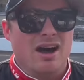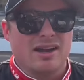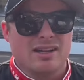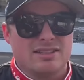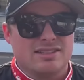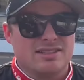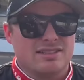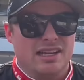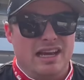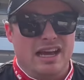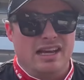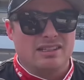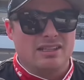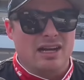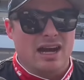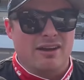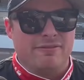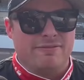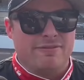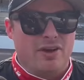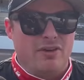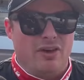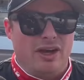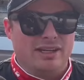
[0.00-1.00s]
Honestly, I,
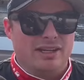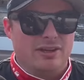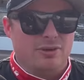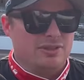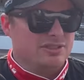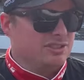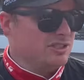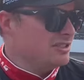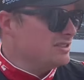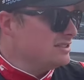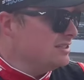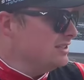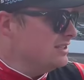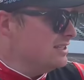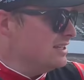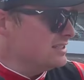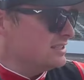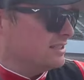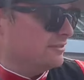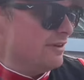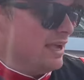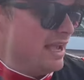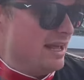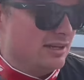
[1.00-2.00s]
I, felt like it was just a
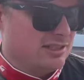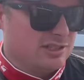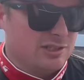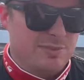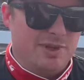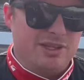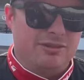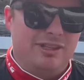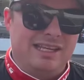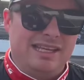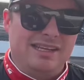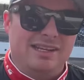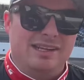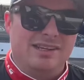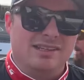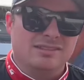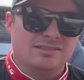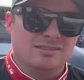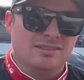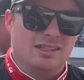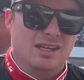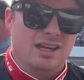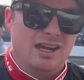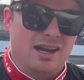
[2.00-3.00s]
disadvantage to be
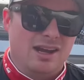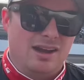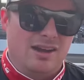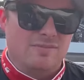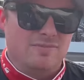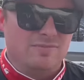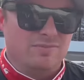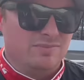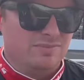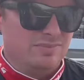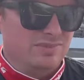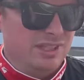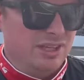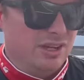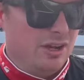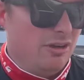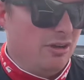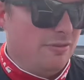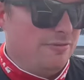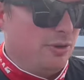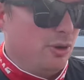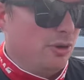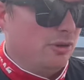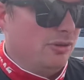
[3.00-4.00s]
leading. Um, you
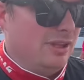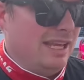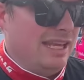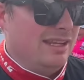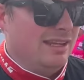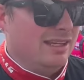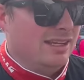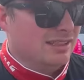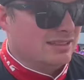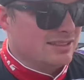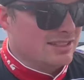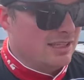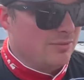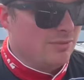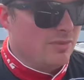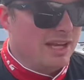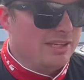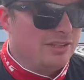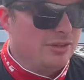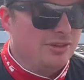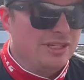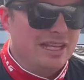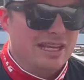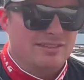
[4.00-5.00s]
know, if you were leading, it
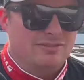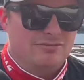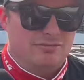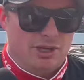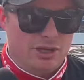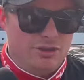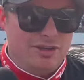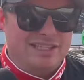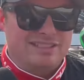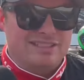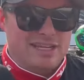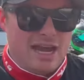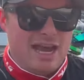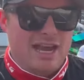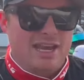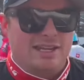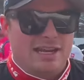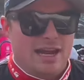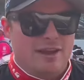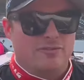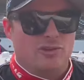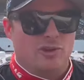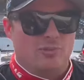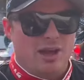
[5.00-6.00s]
seemed like you'd get really
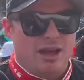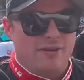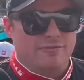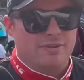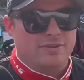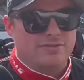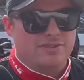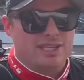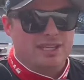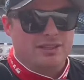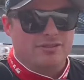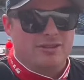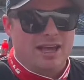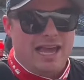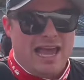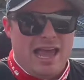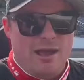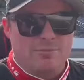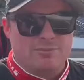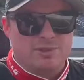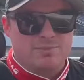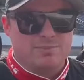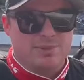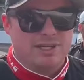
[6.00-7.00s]
tight after about 15
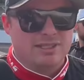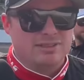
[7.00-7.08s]
laps.